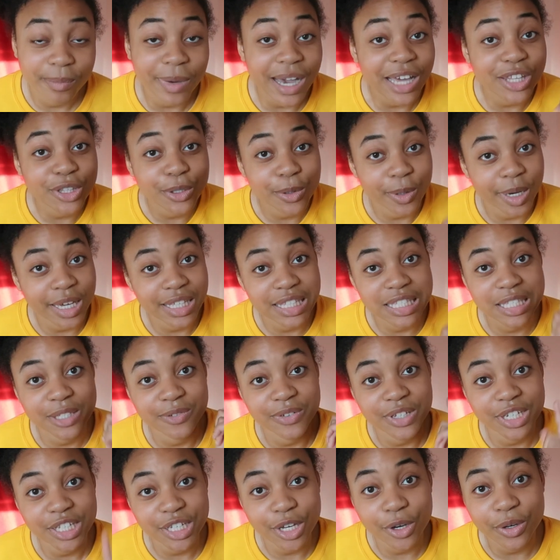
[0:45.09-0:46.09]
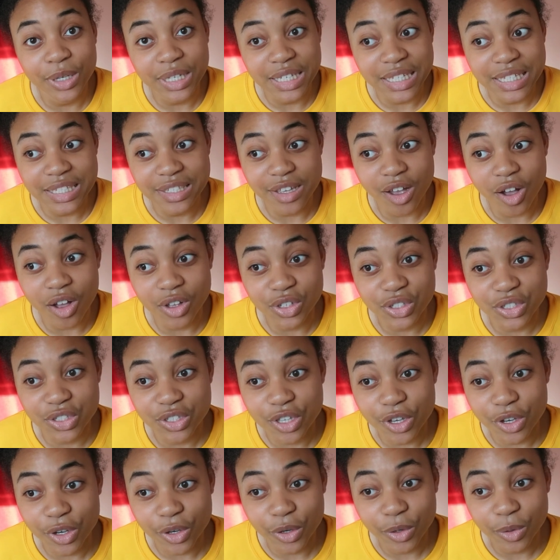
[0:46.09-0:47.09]
By the way, this video is
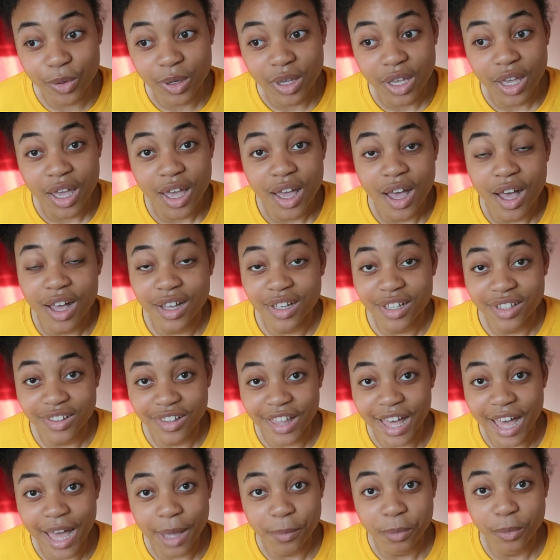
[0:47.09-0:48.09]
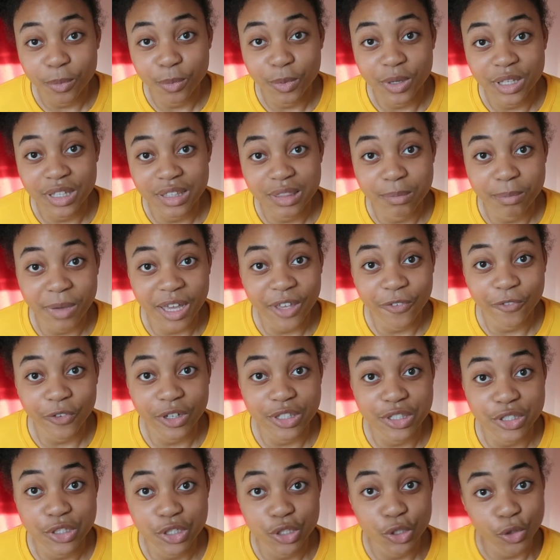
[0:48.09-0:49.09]
also a collab with my
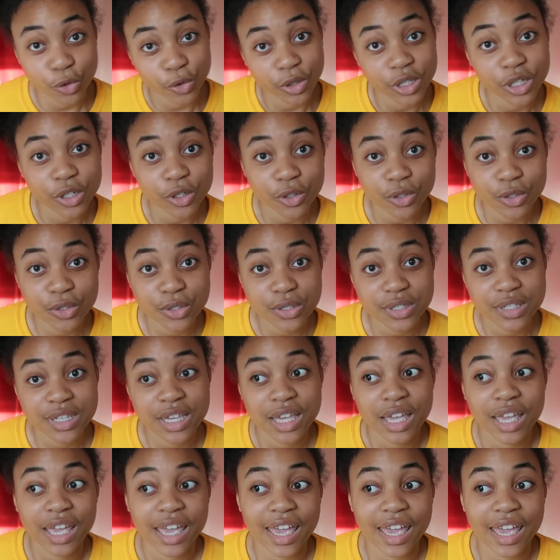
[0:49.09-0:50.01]
friends The Glory Girls,